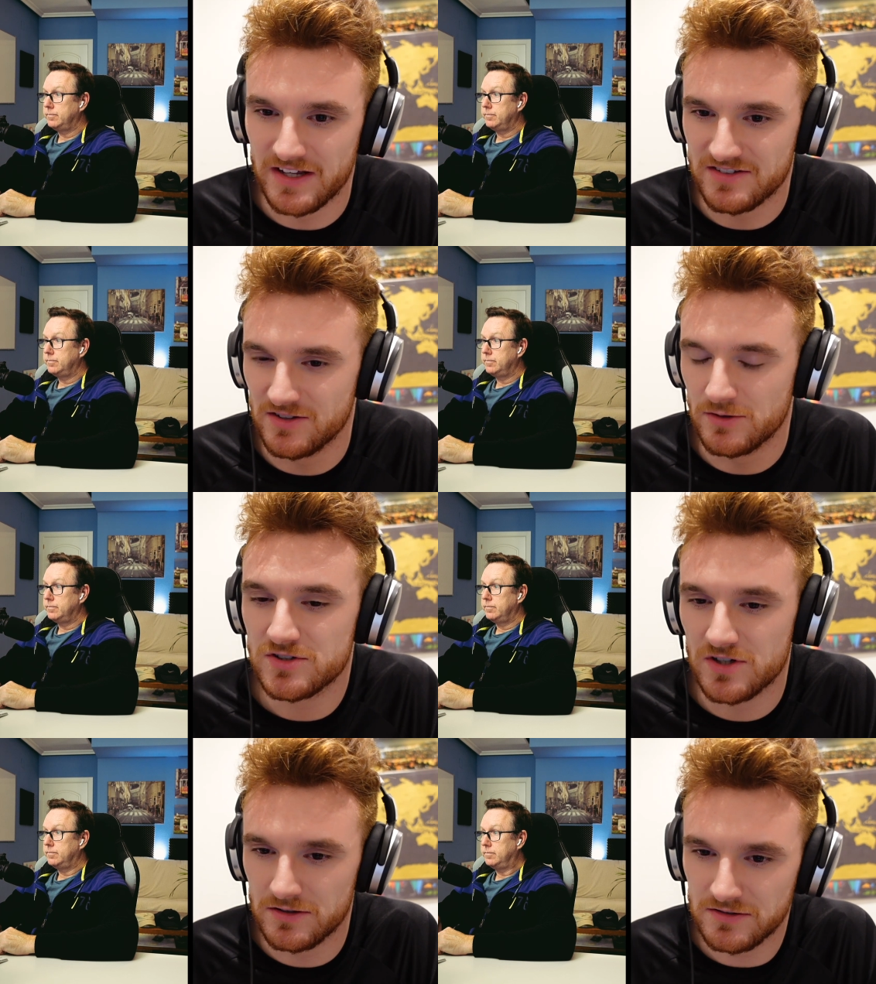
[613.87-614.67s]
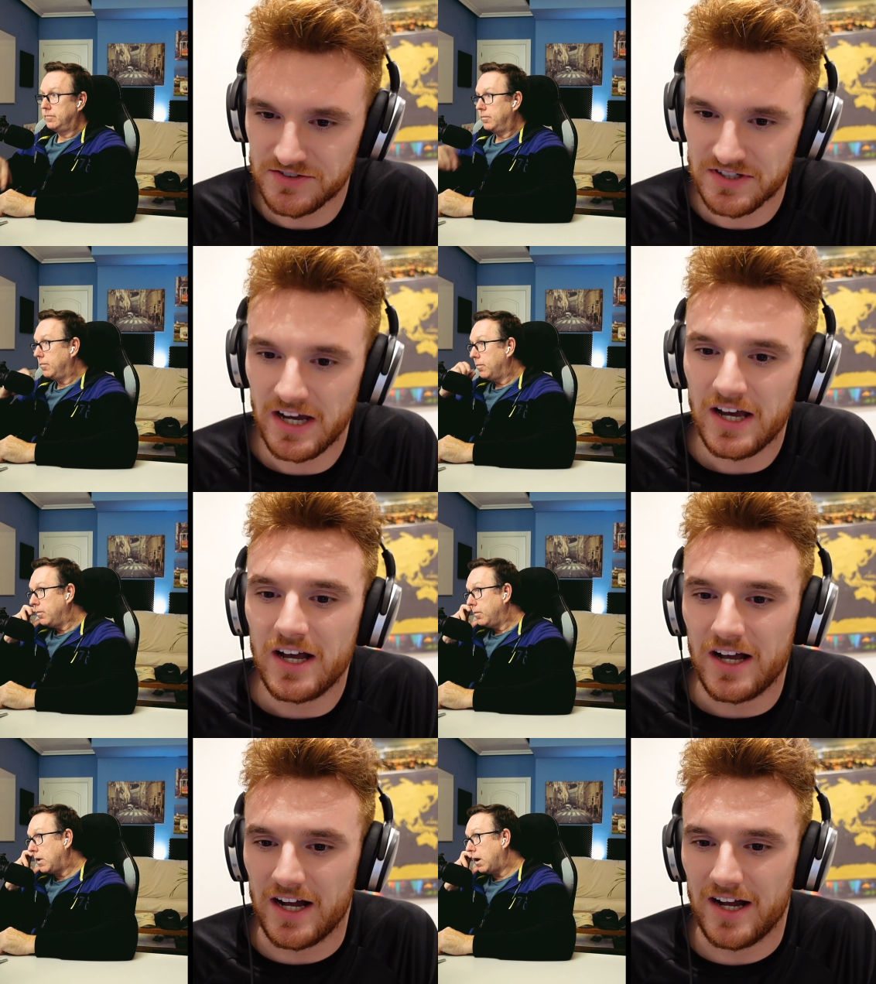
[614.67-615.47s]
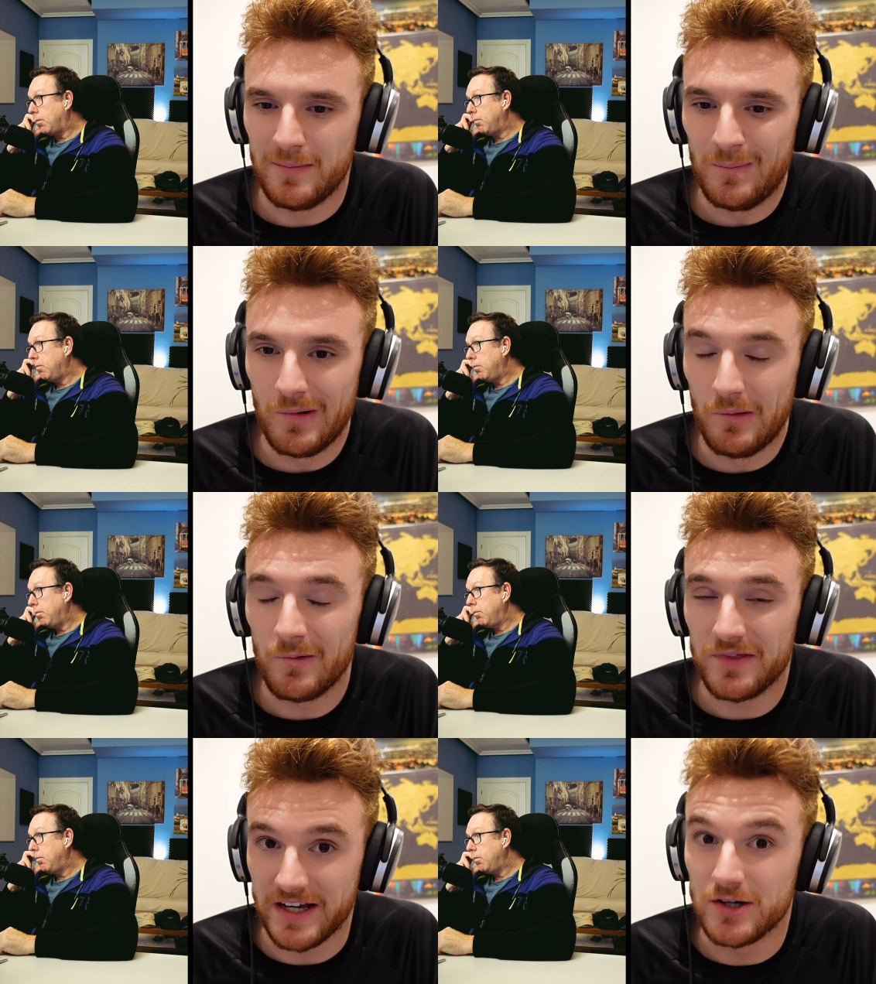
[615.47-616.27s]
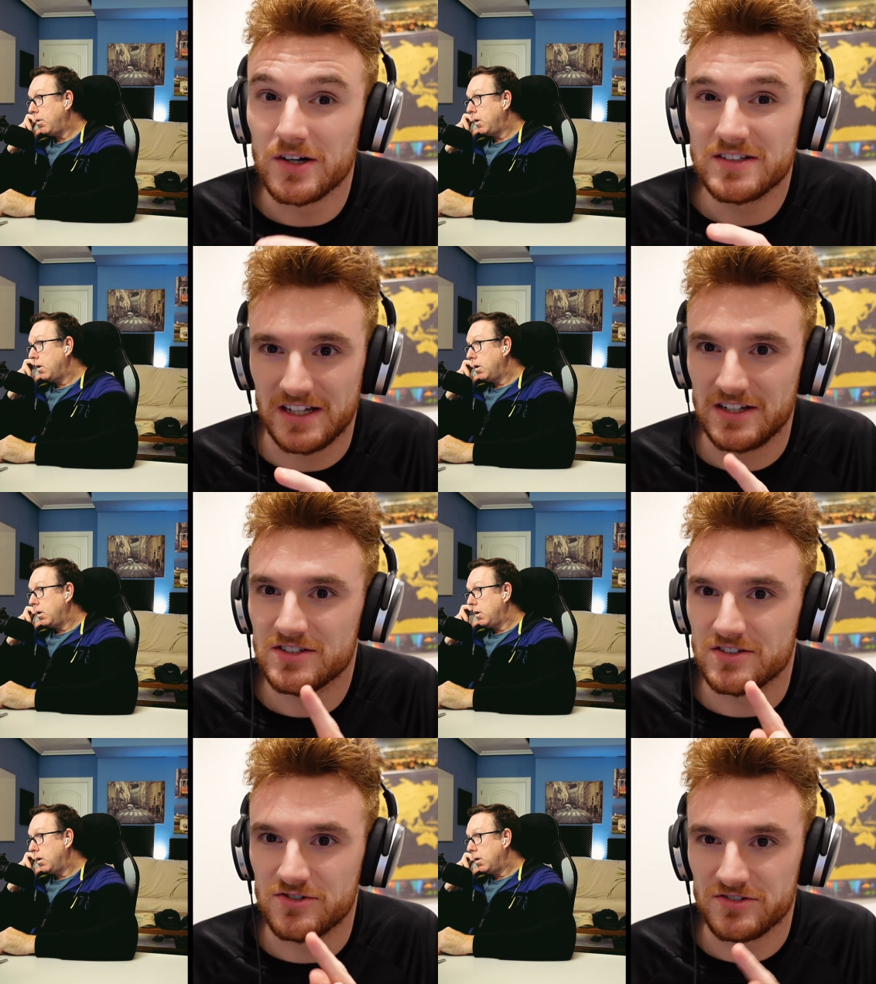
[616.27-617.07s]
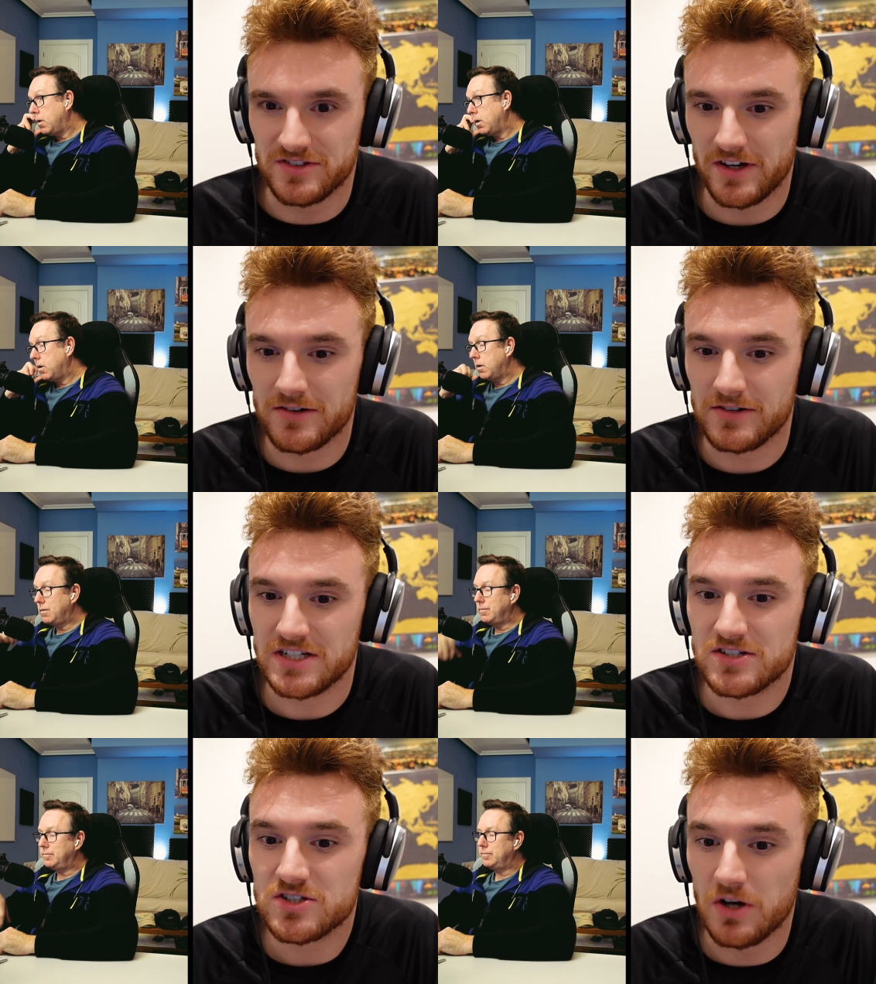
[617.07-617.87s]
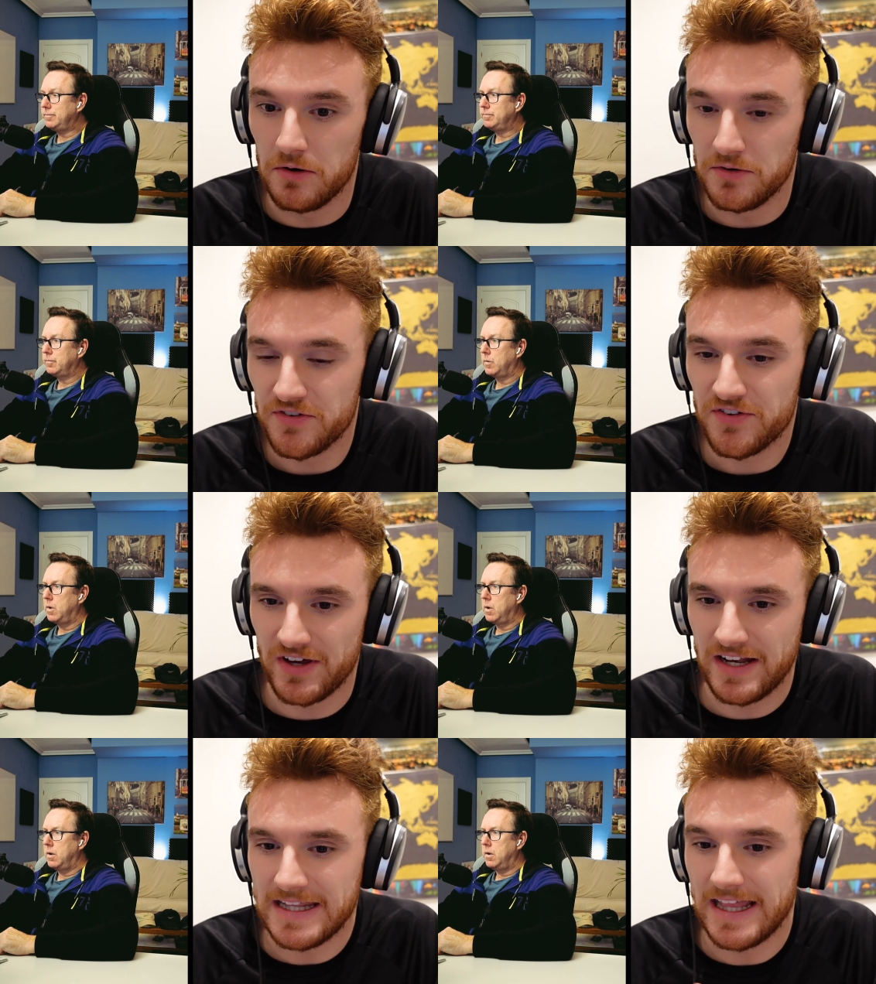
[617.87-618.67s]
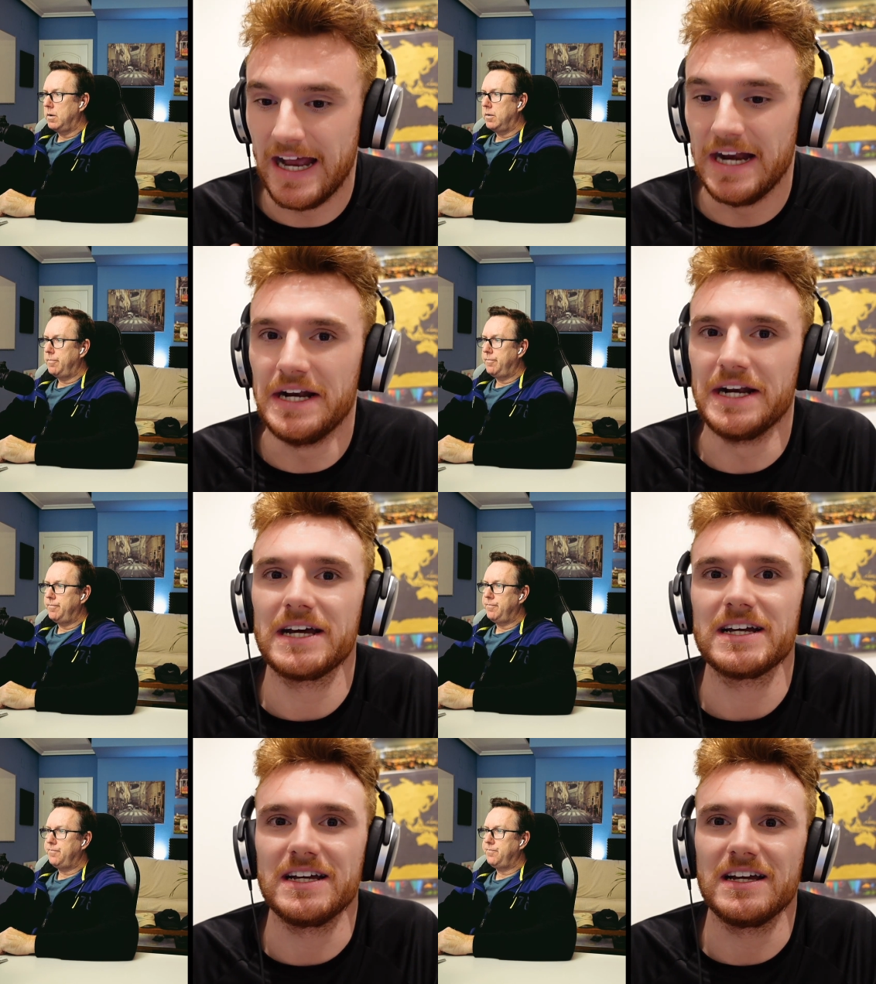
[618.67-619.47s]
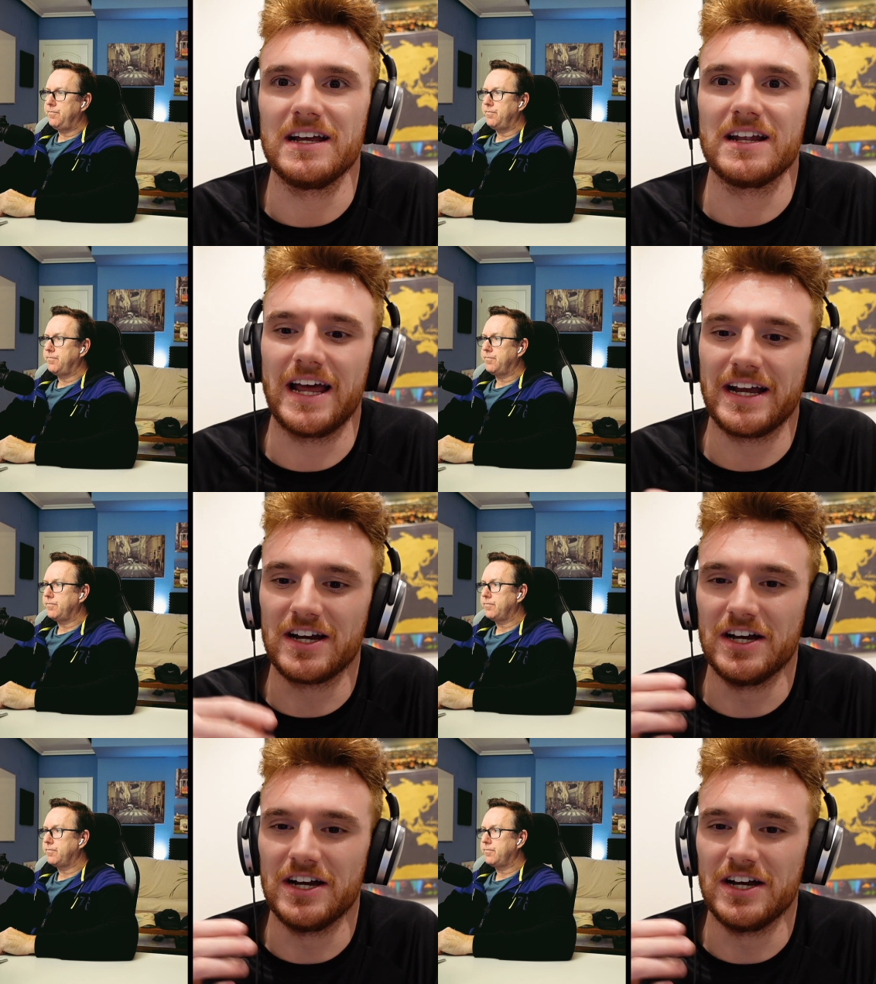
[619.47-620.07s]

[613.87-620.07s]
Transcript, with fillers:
Speaker 1: There's no tolls, um, but they're going to introduce not only tolls and then like